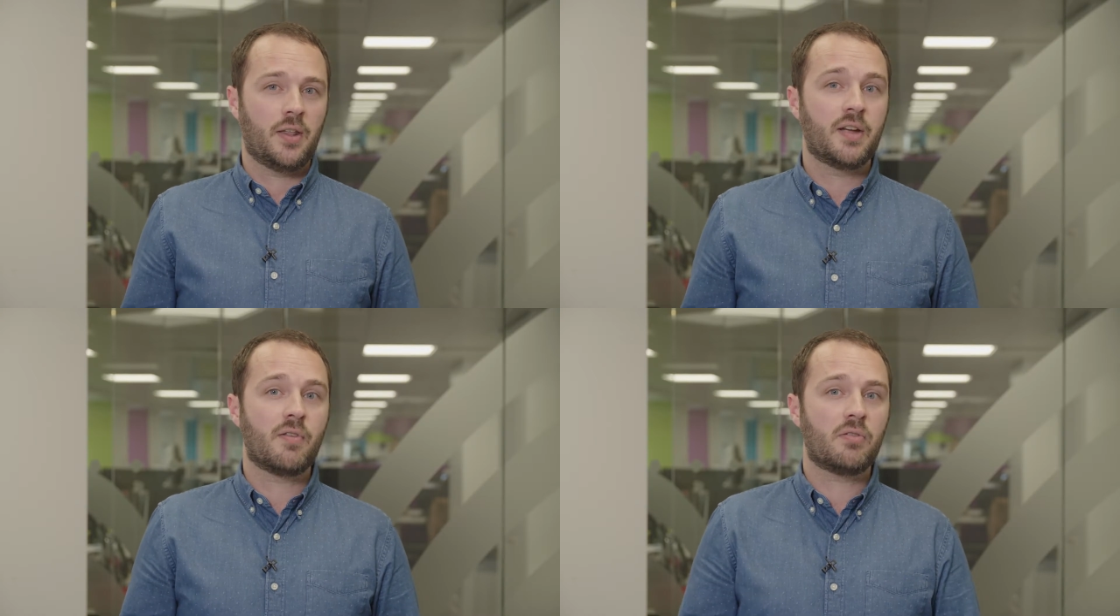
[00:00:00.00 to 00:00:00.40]

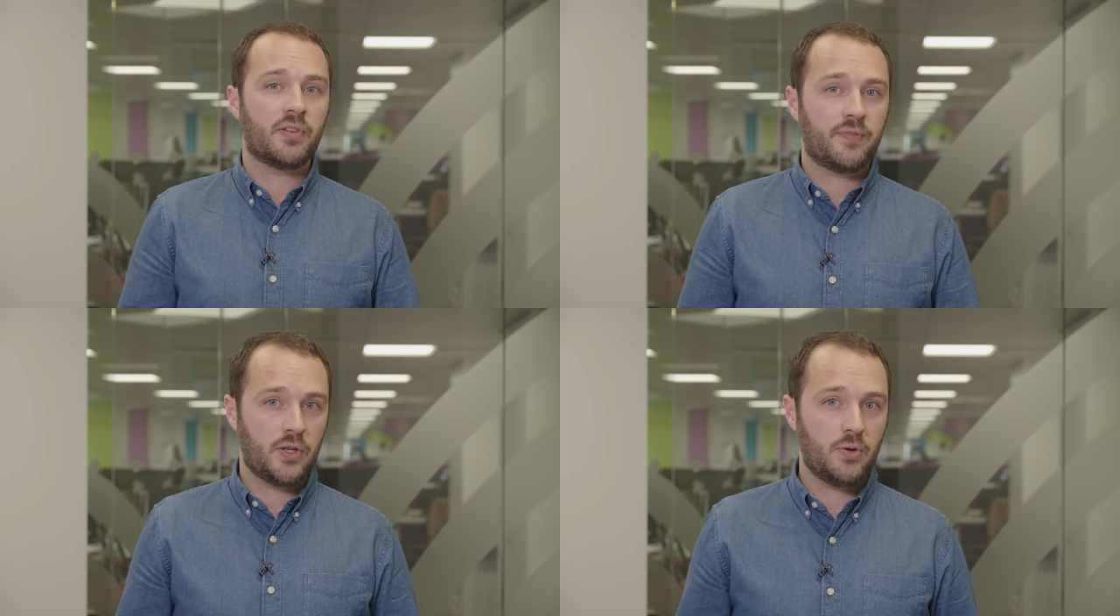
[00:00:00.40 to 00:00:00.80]
There are
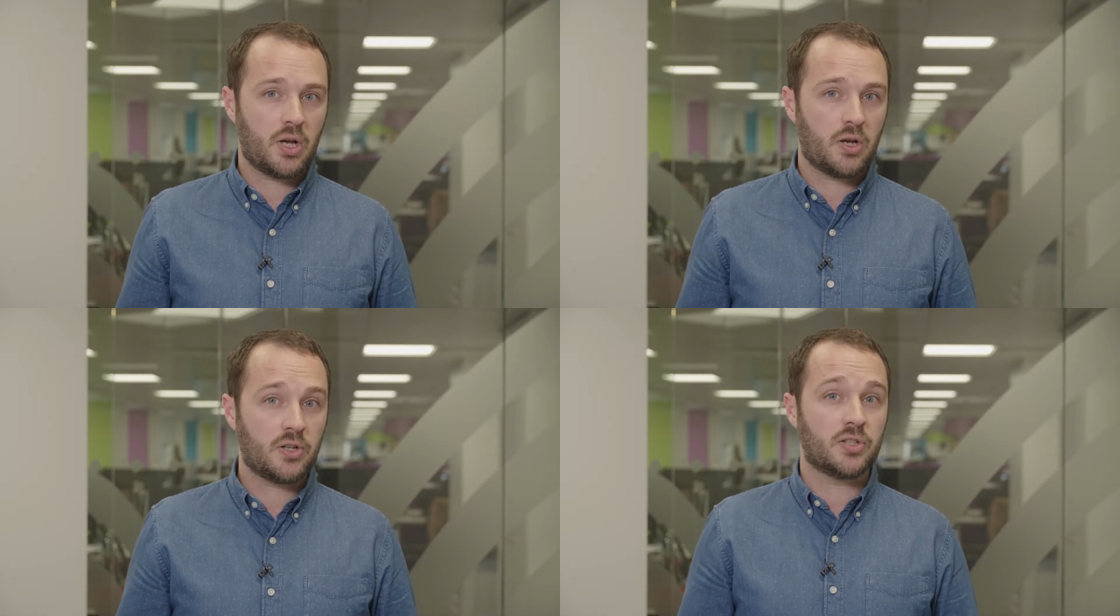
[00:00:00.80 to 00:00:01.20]
a few
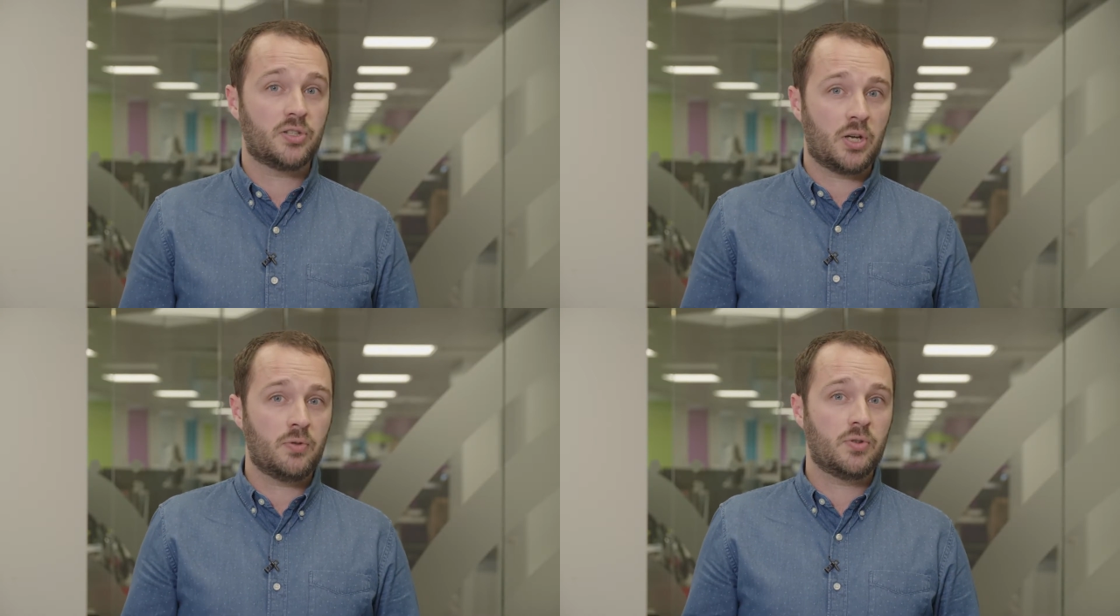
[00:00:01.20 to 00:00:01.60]
cards that
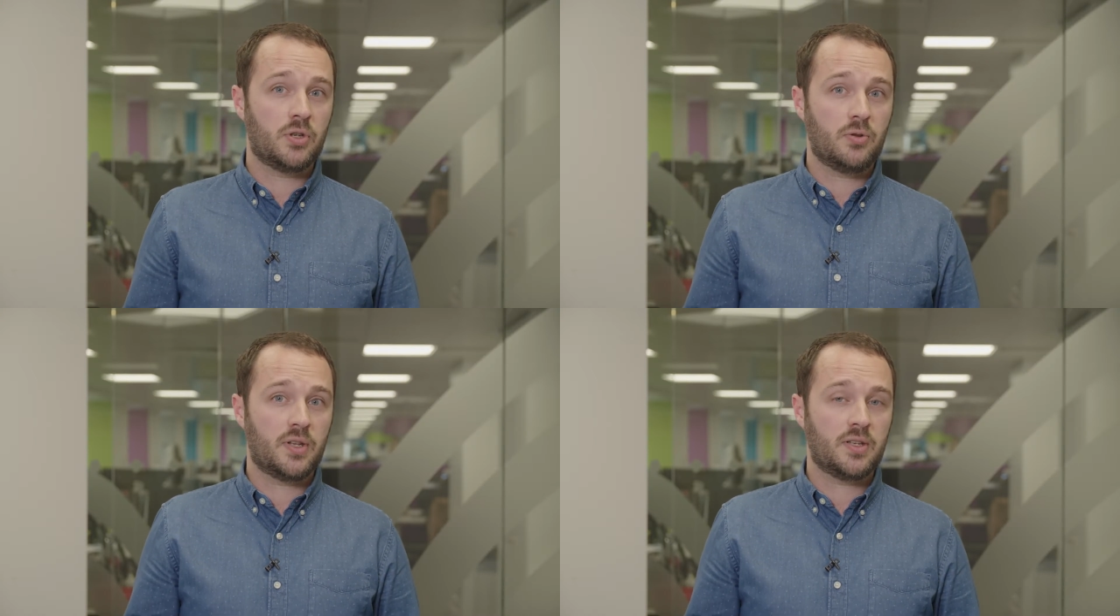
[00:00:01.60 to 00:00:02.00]
don't
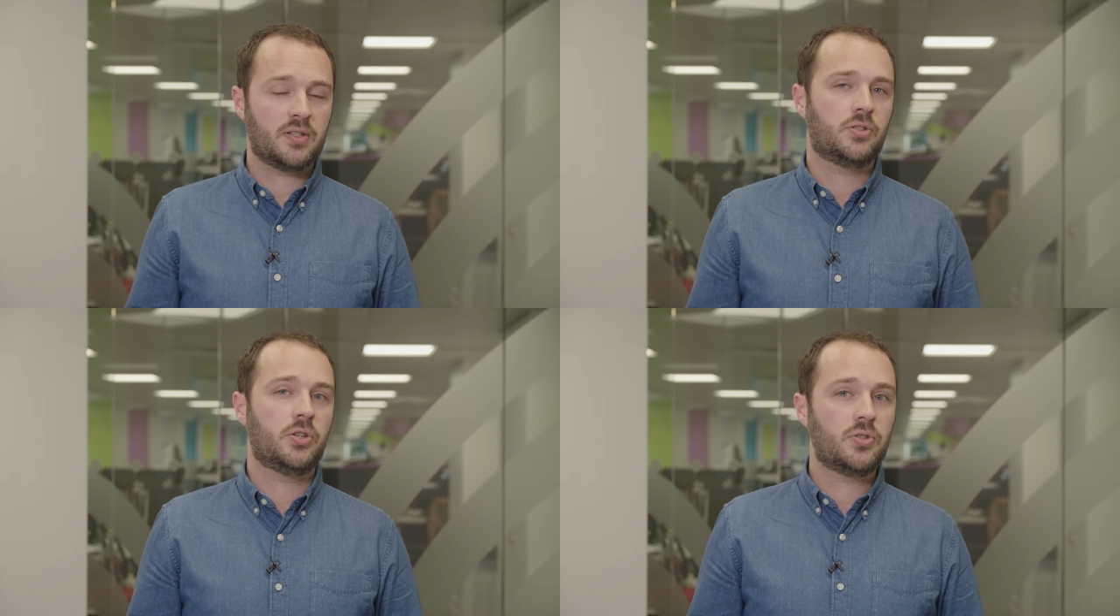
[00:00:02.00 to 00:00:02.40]
do this,
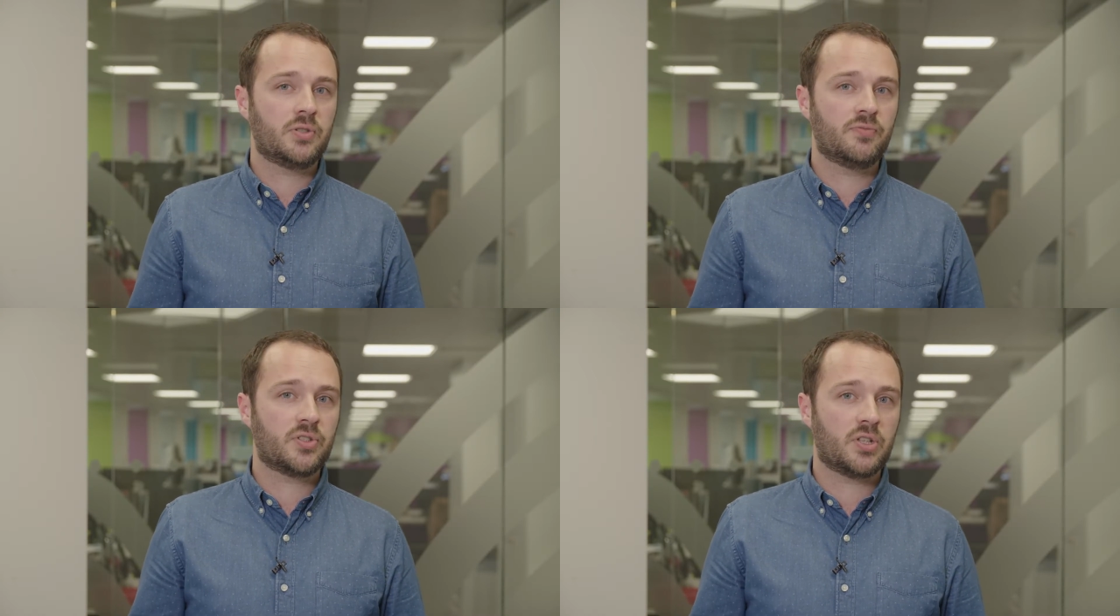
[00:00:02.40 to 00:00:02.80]
so do
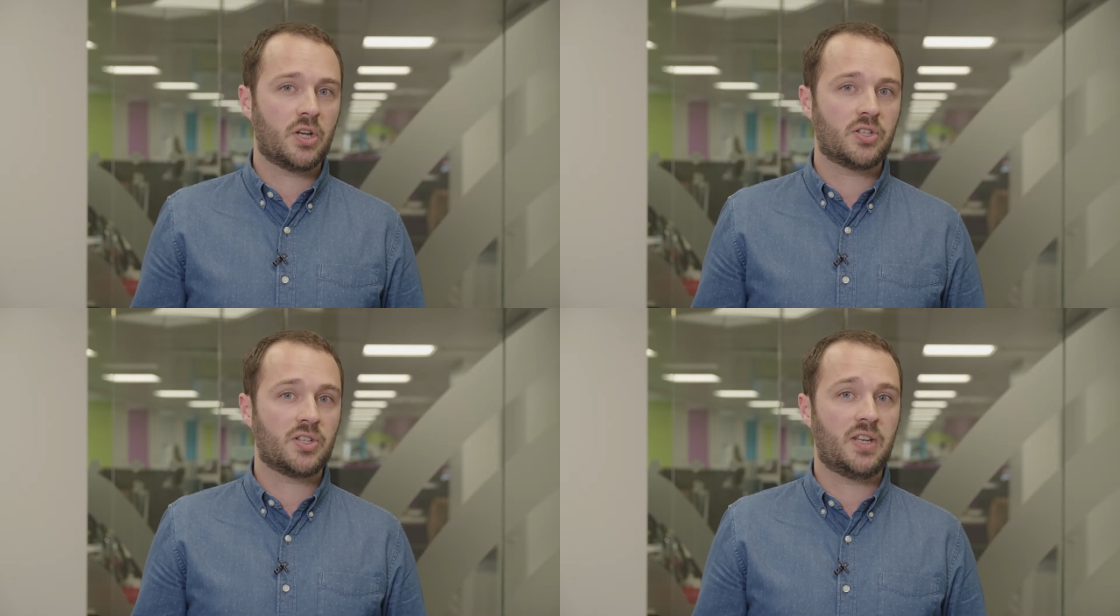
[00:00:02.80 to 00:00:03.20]
some
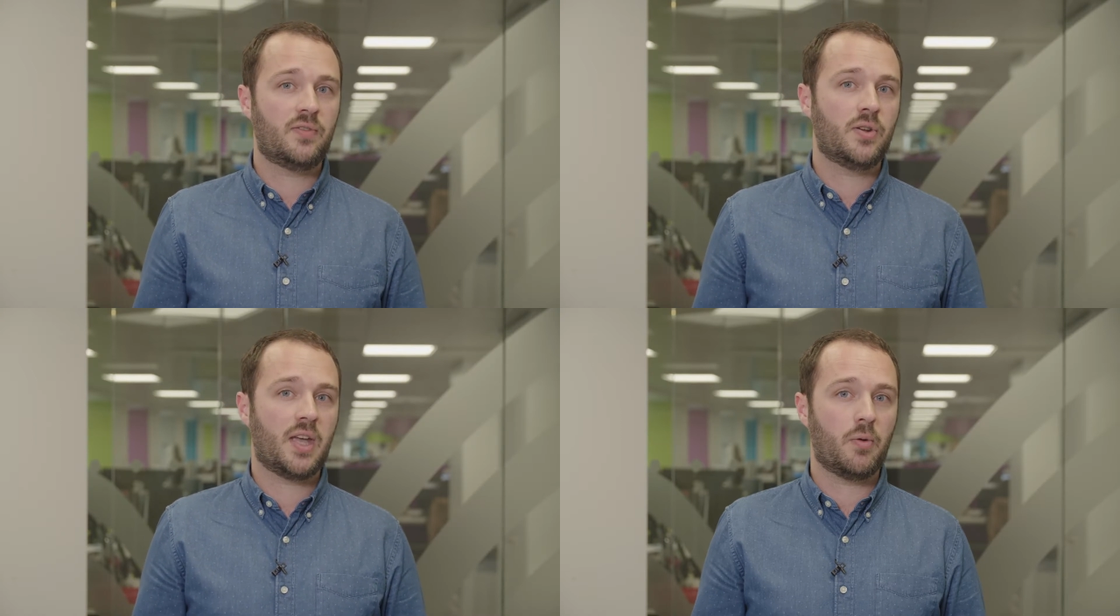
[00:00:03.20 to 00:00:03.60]
research and see if
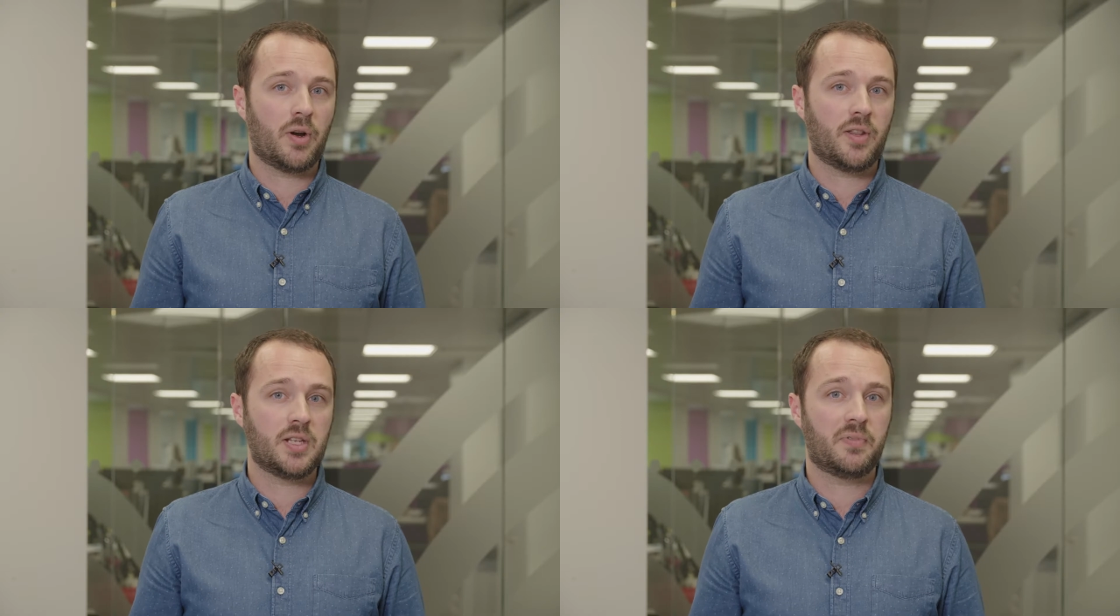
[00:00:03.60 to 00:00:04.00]
you can get one
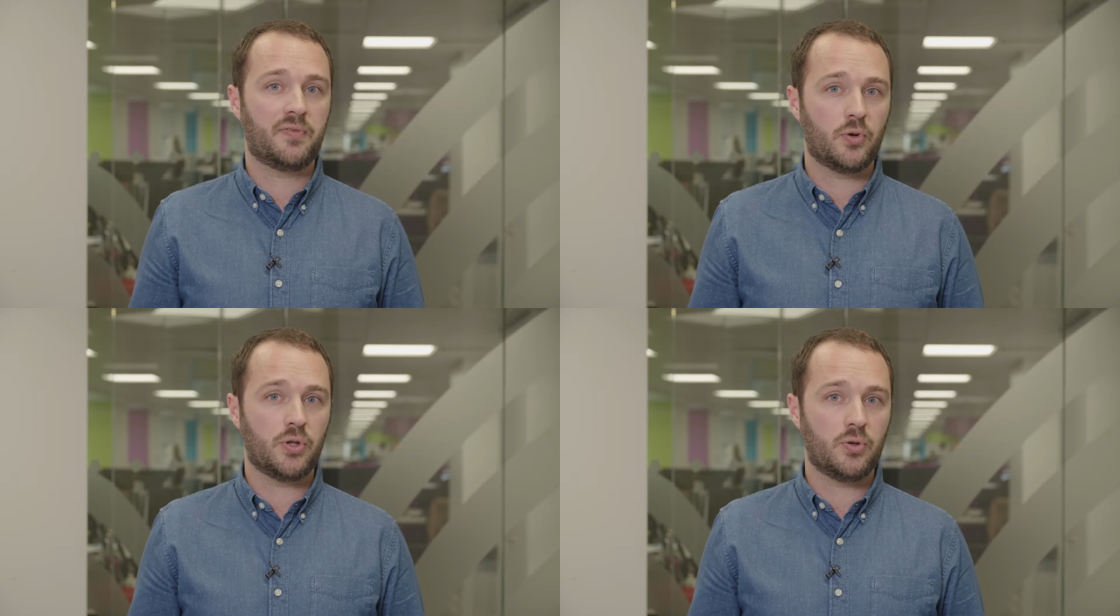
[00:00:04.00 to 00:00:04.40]
of these
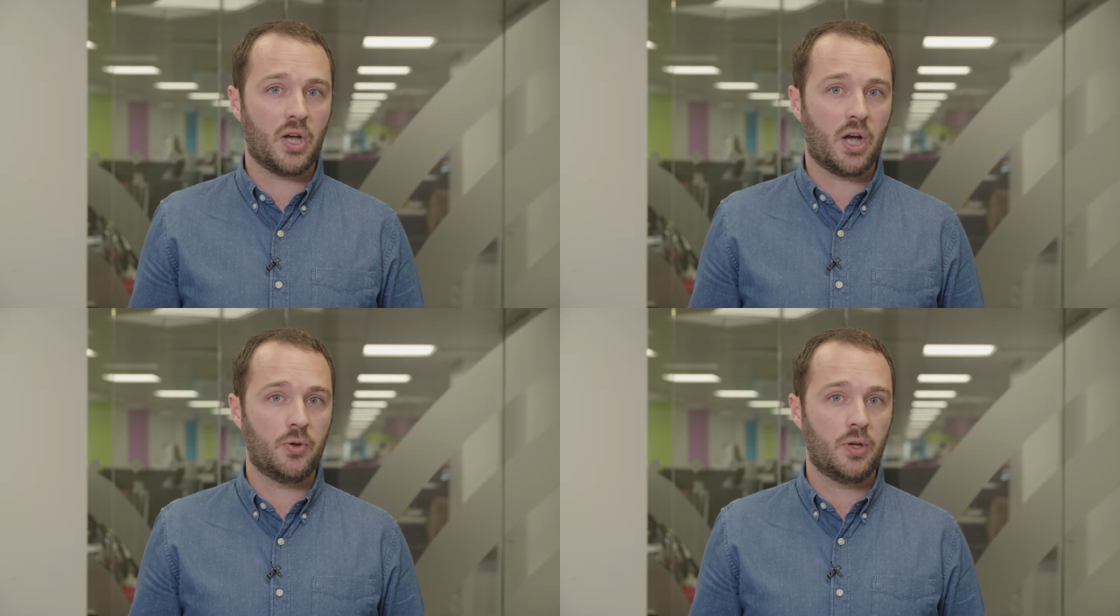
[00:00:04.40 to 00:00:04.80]
before you
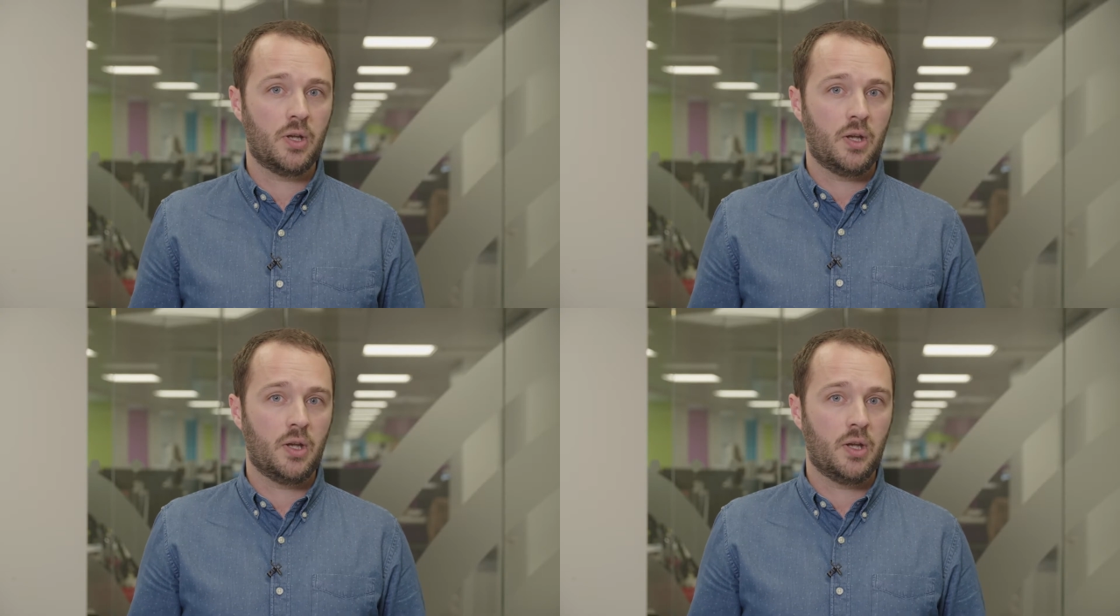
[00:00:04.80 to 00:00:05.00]
go.